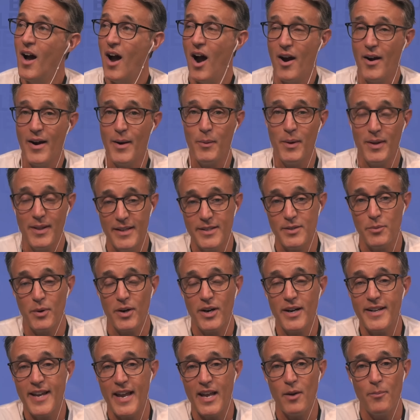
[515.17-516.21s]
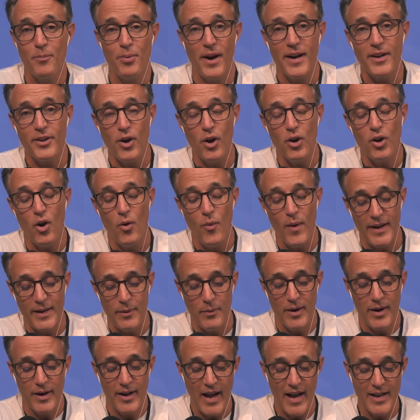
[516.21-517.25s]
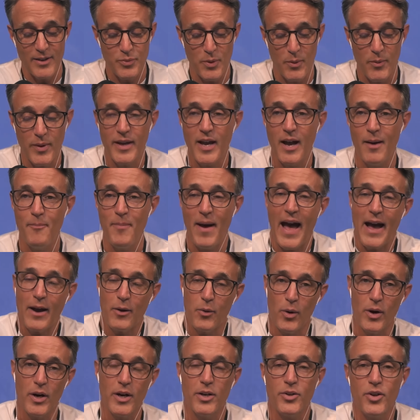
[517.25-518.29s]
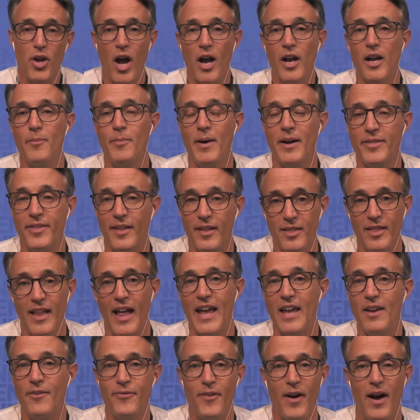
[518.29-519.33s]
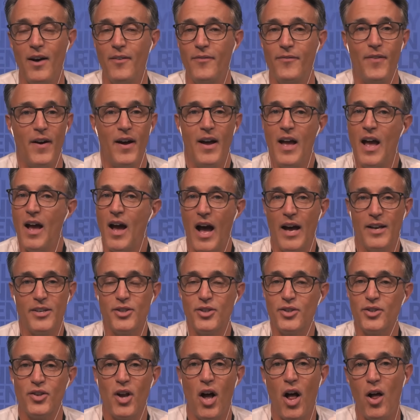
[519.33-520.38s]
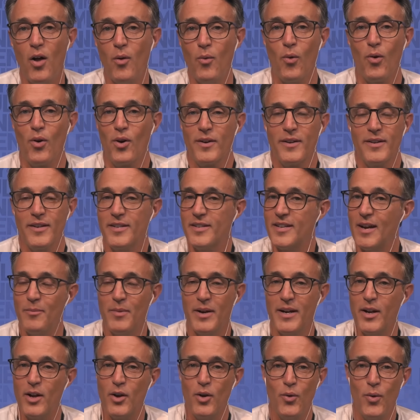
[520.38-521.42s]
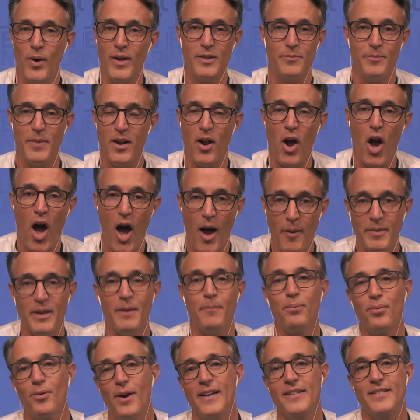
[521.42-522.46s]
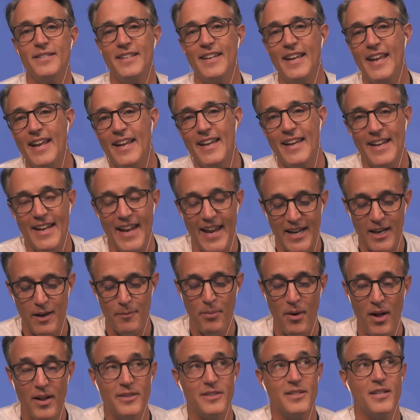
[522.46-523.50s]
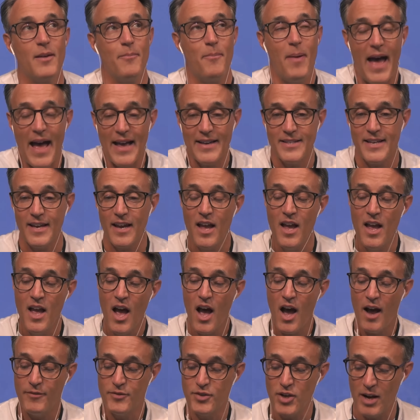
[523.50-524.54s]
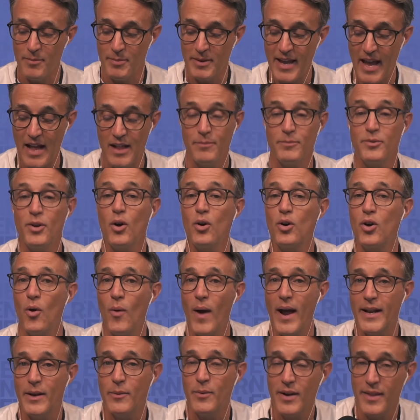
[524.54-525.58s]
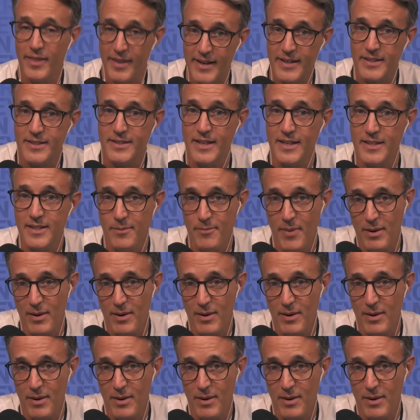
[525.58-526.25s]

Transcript: All right. Well, listen, we're going to take a break. Don't go anywhere, guys. When we come back, we're going to talk about the life of a stalwart, someone who has been omnipresent in Canadian politics, the passing of John McCallum. Don't go anywhere. This is the